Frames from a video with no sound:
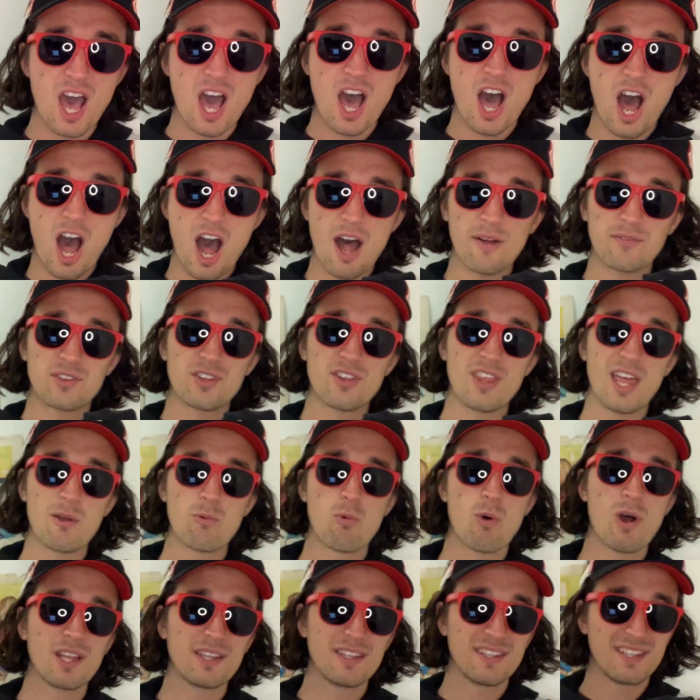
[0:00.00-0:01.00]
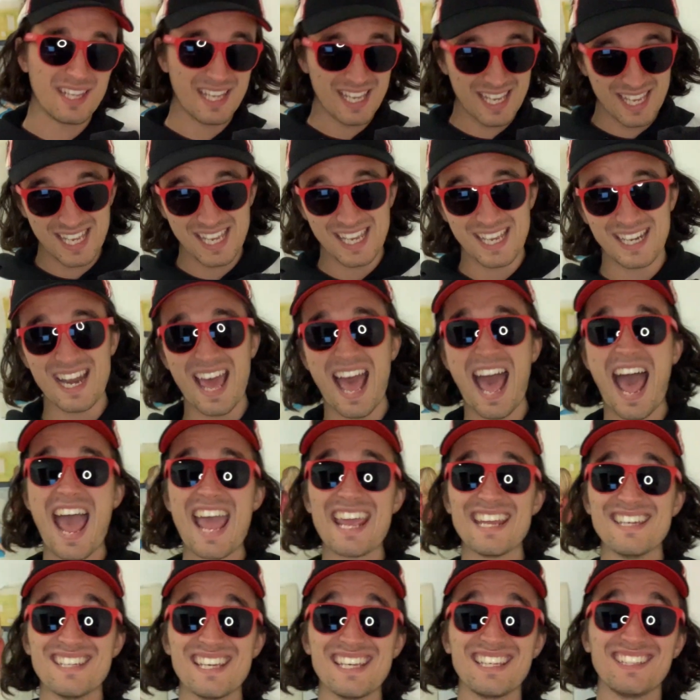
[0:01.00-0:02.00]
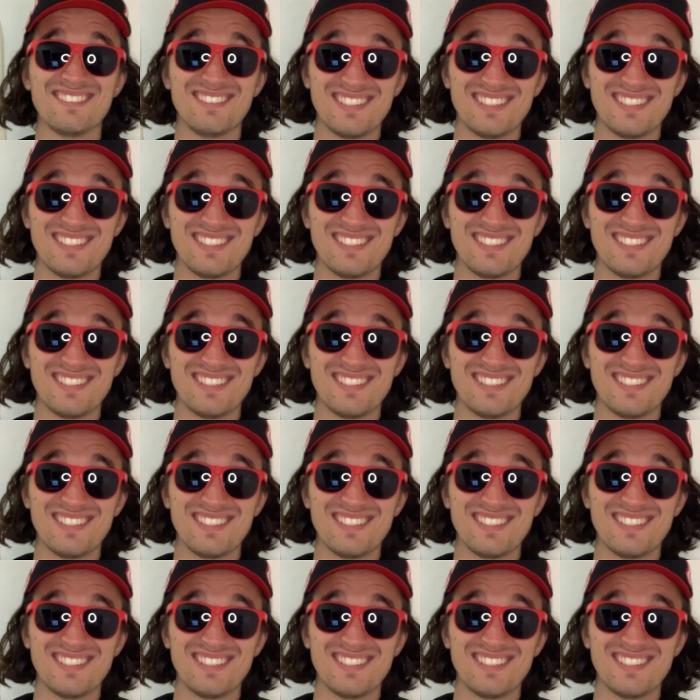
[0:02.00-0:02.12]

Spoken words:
after they won in AD